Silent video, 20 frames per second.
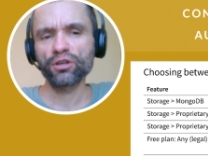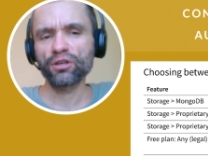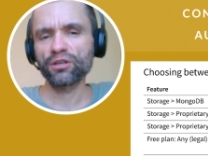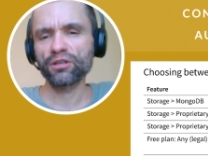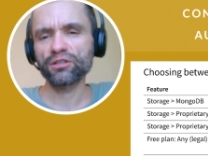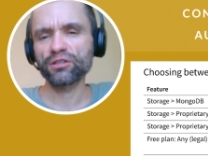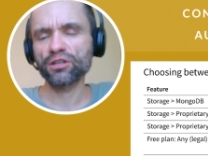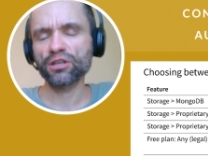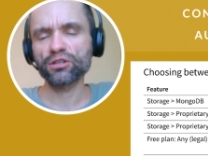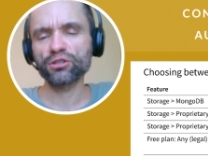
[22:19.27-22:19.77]

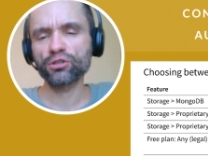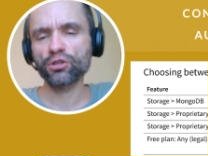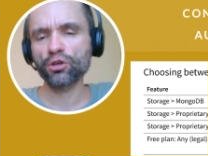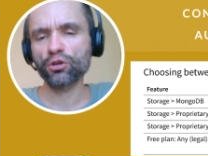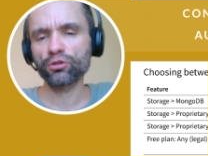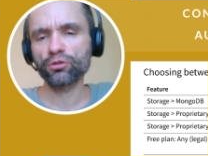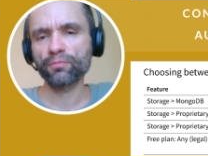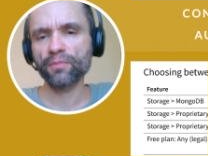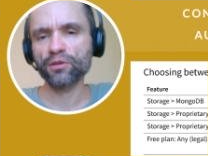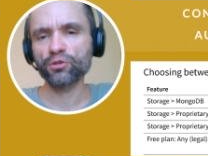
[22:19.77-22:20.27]
is
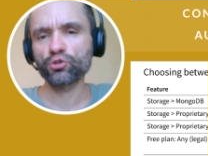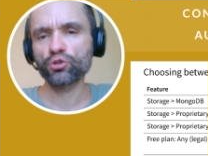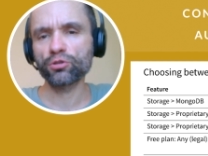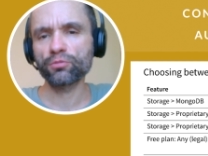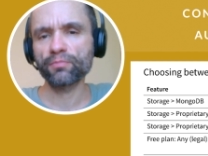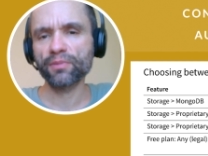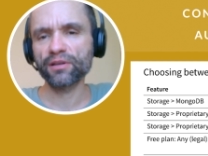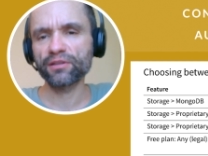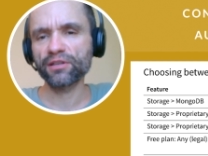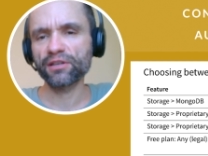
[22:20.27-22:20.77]
not
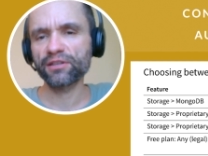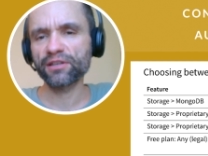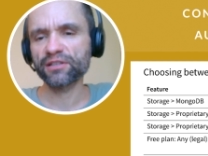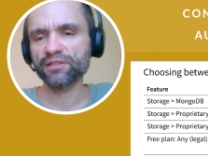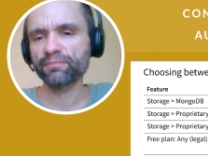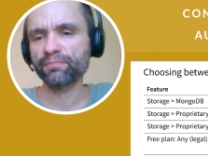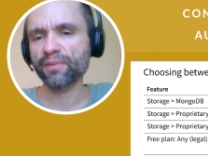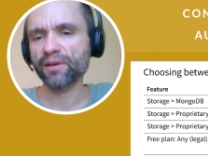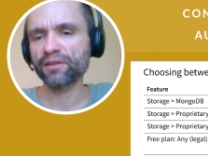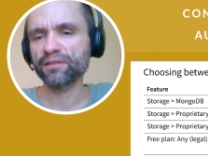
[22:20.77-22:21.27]
mentioned by
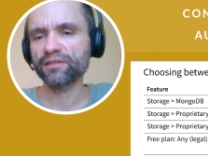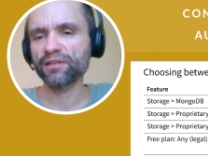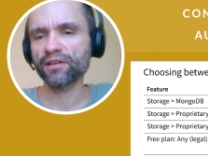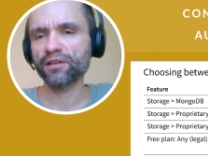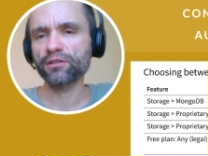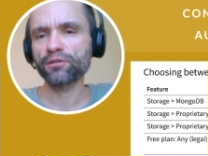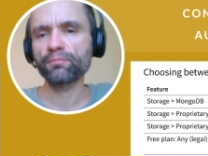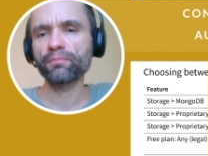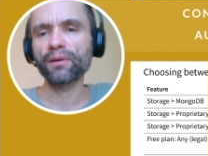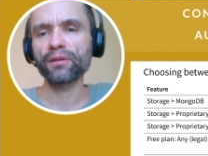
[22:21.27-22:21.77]
Deta.Space
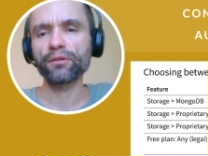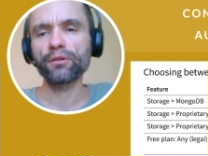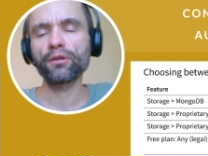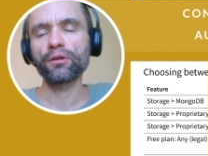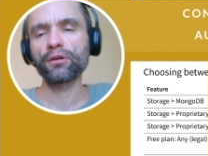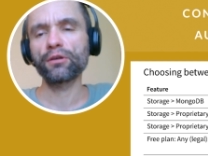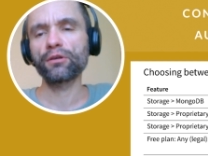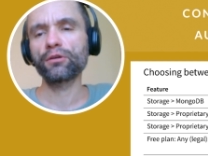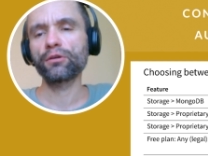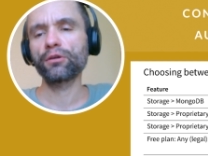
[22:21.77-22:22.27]
yet, but
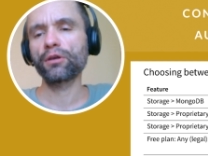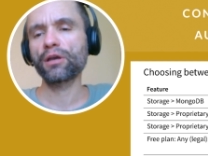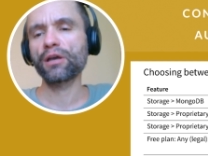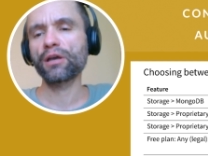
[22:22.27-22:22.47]
uh,